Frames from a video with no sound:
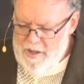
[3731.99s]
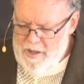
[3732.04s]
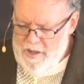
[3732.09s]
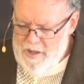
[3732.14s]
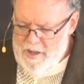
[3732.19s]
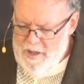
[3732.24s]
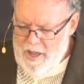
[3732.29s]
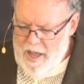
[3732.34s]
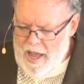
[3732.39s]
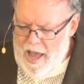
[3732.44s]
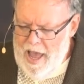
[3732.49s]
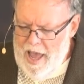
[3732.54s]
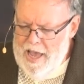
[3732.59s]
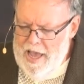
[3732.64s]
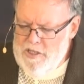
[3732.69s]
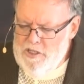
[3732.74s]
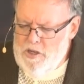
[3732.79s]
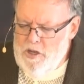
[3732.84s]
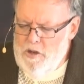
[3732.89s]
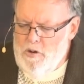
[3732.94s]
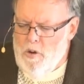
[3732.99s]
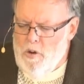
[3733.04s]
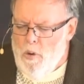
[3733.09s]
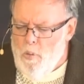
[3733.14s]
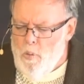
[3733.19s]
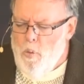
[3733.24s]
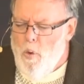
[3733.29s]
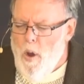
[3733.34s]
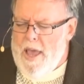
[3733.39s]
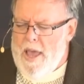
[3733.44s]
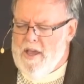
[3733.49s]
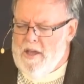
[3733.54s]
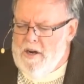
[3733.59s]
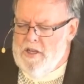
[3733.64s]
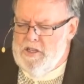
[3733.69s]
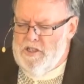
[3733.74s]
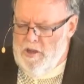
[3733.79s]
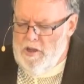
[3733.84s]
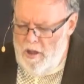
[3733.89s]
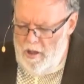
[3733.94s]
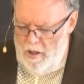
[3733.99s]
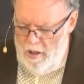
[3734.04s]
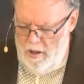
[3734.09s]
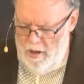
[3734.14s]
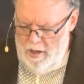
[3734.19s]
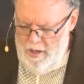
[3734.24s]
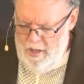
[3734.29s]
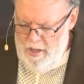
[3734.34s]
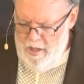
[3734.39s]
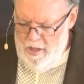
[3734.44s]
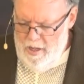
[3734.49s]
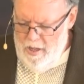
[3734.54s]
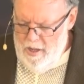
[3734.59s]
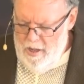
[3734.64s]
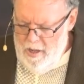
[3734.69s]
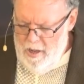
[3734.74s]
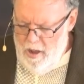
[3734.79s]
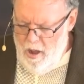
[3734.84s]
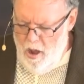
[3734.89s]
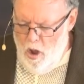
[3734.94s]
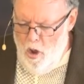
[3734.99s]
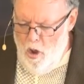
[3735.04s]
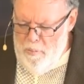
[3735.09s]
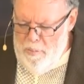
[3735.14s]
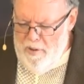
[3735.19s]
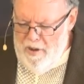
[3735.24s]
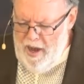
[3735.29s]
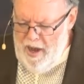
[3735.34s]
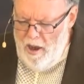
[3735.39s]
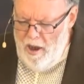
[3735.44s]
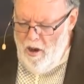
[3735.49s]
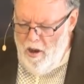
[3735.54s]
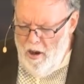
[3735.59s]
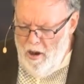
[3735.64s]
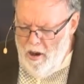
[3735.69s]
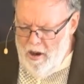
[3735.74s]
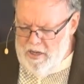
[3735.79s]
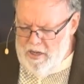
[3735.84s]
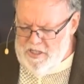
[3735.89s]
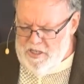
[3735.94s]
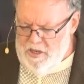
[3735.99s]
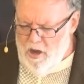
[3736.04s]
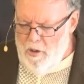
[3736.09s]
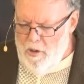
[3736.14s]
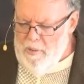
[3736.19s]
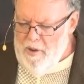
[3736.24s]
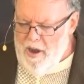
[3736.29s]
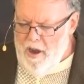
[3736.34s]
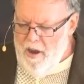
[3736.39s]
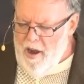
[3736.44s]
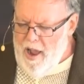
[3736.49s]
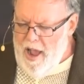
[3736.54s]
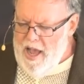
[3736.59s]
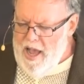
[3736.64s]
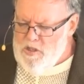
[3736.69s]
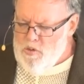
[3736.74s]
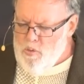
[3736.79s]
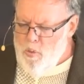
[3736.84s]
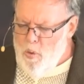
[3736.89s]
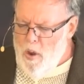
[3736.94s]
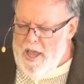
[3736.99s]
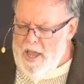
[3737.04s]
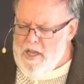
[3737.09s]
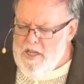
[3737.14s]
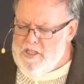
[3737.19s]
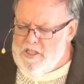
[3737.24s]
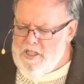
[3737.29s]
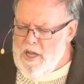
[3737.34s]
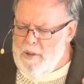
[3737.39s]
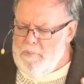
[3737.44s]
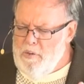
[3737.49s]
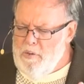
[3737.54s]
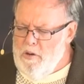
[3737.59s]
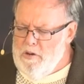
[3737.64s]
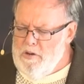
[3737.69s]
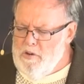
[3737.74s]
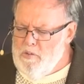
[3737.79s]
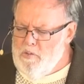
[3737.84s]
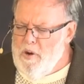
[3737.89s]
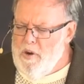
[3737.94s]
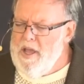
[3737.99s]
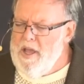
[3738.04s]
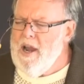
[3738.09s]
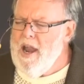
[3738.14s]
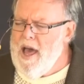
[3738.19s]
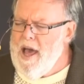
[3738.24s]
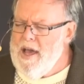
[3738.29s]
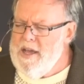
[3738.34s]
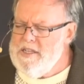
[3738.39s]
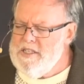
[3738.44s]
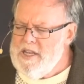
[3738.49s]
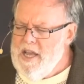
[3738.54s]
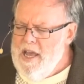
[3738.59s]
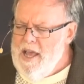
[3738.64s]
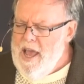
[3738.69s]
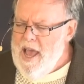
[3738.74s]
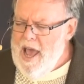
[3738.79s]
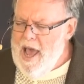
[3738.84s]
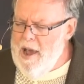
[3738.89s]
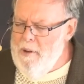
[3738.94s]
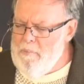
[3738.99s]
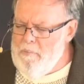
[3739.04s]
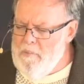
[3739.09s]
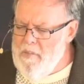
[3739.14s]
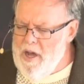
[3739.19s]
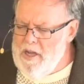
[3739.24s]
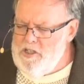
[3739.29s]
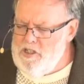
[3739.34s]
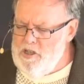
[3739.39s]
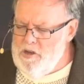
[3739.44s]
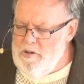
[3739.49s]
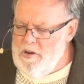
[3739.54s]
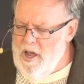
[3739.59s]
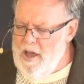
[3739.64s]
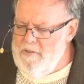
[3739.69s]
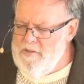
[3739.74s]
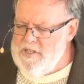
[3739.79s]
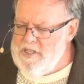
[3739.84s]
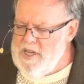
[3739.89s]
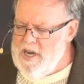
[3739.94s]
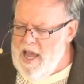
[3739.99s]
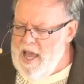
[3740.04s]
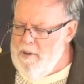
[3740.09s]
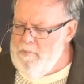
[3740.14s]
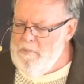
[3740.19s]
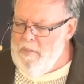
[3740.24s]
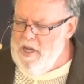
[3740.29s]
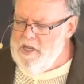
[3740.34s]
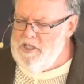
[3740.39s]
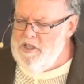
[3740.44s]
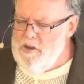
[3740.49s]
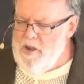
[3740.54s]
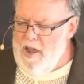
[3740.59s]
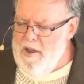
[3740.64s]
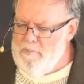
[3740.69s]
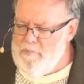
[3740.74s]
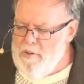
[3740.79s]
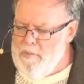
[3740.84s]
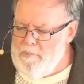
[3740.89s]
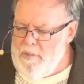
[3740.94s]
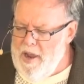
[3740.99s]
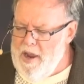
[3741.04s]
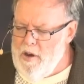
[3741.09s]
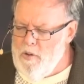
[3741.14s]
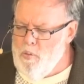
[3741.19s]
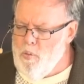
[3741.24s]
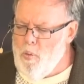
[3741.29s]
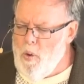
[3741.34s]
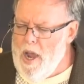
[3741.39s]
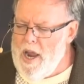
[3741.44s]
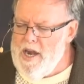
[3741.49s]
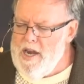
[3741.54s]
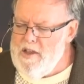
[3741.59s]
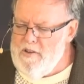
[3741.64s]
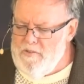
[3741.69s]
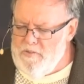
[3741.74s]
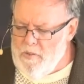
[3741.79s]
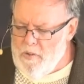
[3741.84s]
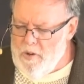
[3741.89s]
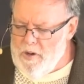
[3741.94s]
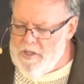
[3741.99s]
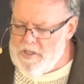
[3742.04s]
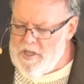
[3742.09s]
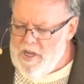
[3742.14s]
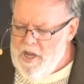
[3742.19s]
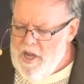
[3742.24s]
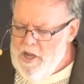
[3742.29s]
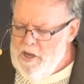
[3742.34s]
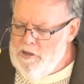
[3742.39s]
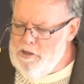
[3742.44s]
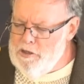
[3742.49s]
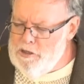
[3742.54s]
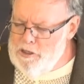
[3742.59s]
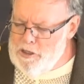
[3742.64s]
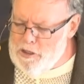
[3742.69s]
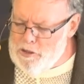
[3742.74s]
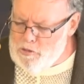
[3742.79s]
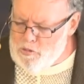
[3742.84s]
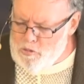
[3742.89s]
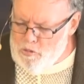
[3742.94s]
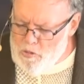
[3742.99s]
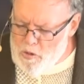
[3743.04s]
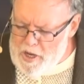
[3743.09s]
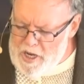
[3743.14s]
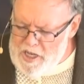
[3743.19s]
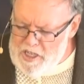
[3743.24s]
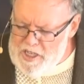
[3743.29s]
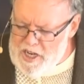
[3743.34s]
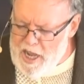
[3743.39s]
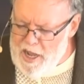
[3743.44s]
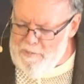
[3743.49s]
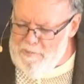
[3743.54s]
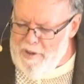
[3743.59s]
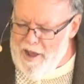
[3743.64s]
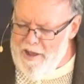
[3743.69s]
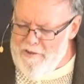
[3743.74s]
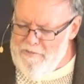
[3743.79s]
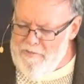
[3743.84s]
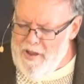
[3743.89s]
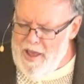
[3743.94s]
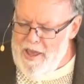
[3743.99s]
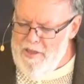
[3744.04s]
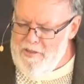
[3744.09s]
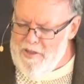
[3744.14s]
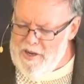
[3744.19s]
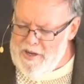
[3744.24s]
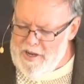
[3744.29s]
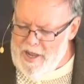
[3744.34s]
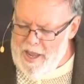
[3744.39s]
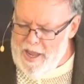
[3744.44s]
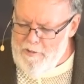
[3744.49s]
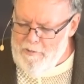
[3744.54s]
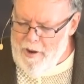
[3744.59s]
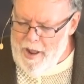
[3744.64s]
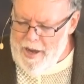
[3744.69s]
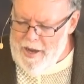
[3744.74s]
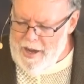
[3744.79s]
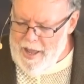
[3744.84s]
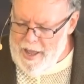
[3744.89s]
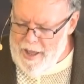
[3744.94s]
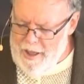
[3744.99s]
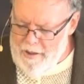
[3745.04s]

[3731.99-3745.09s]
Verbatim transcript: I ask you to awaken us all. Open our hearts and open our eyes. Wake us up, Lord, to realize how much you love us and how much you have prepared waiting for us to just reach out by faith and take right now.